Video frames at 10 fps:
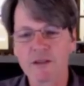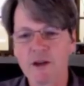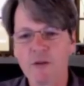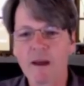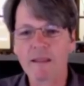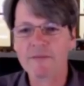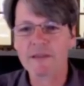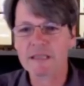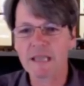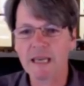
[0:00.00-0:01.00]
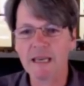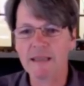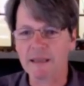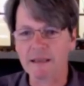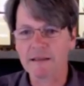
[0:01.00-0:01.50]
There's no relevance to
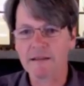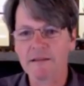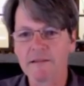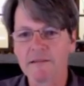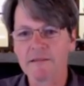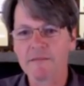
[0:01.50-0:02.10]
anything.